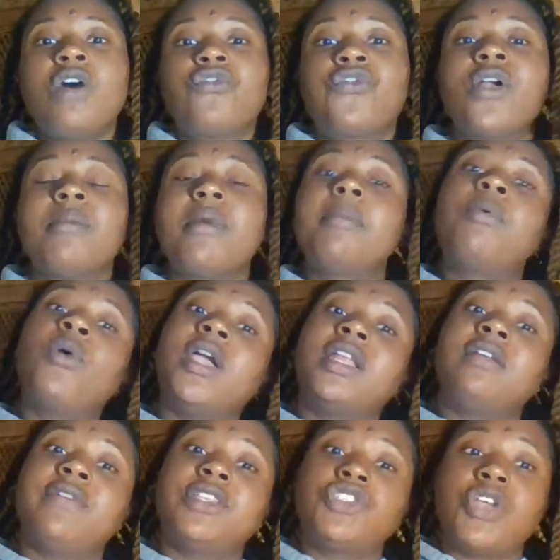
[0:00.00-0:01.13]
from a point
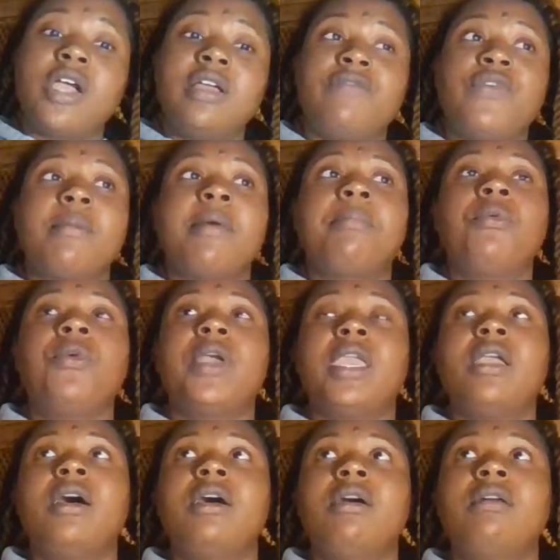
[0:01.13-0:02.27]

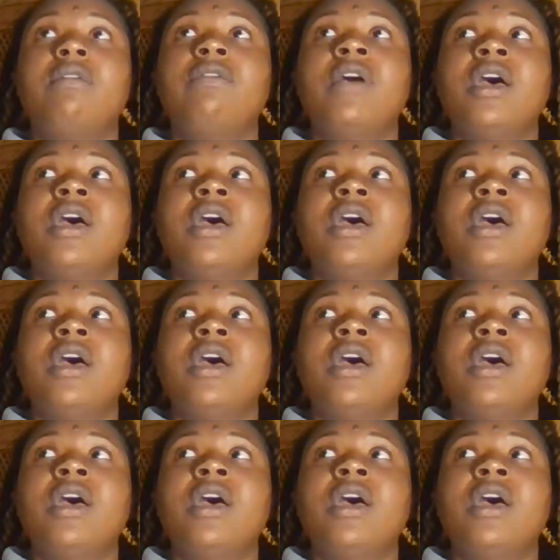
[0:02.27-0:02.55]
of